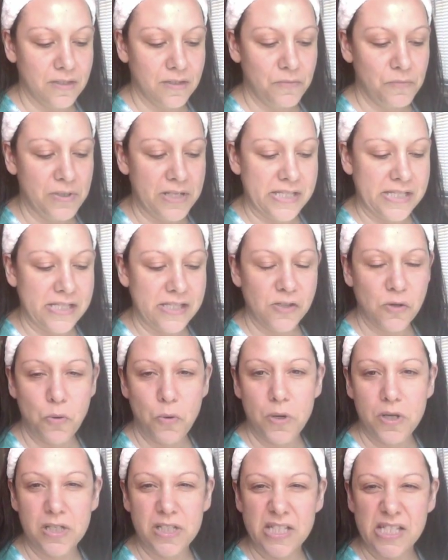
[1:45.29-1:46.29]
what is this
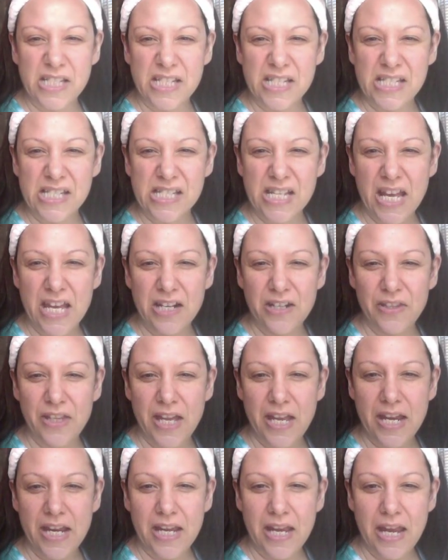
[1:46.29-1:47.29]
called? It's kind of
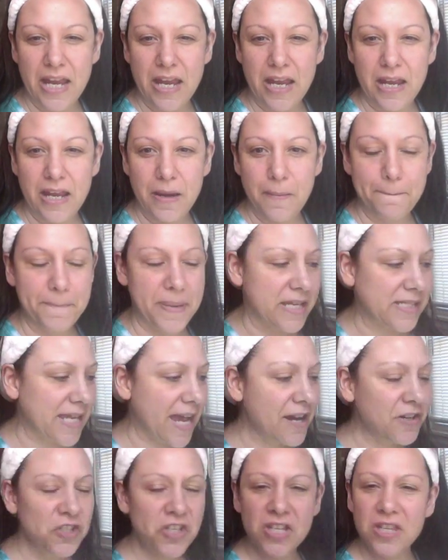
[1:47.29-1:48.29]
like a base.
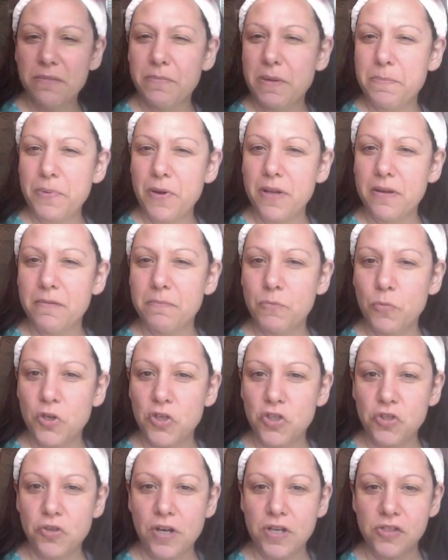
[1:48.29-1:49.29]
Actually, let me put
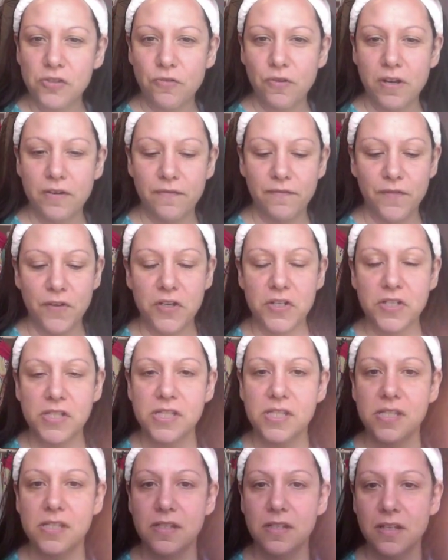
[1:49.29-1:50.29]
moisturizer on
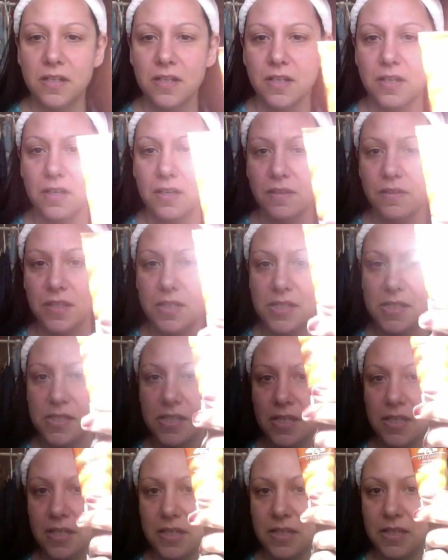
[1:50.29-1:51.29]
first. This
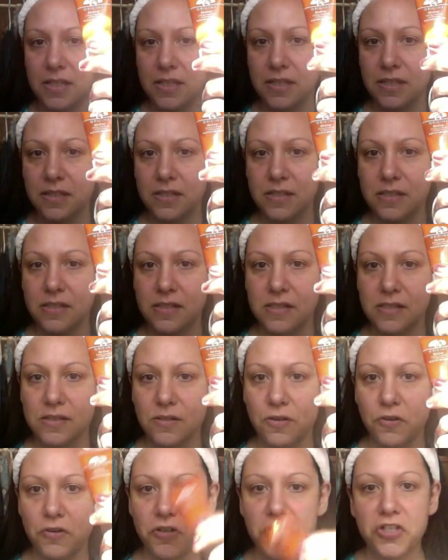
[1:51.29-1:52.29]
is
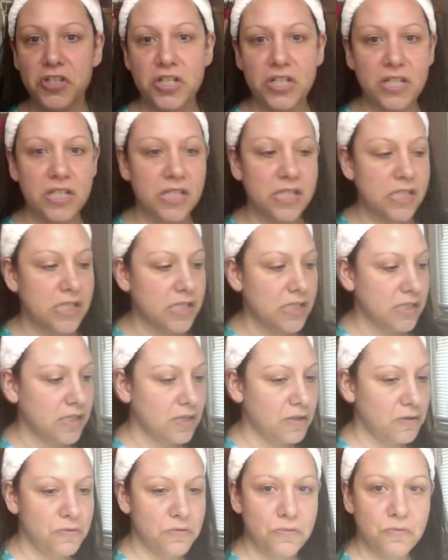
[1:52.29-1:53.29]
Origins,
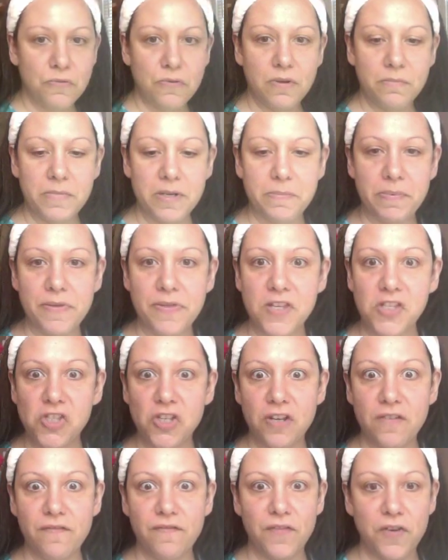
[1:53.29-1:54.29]
so I'm going to put this
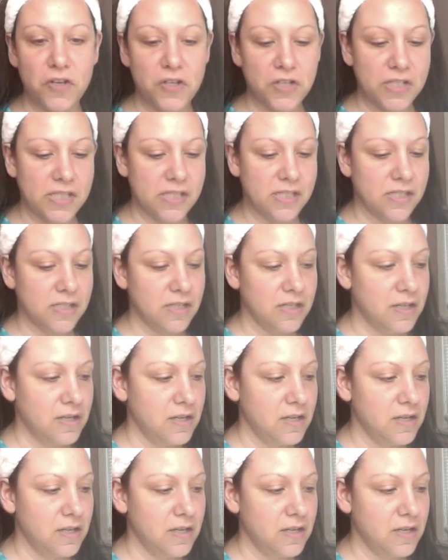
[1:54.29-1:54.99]
on first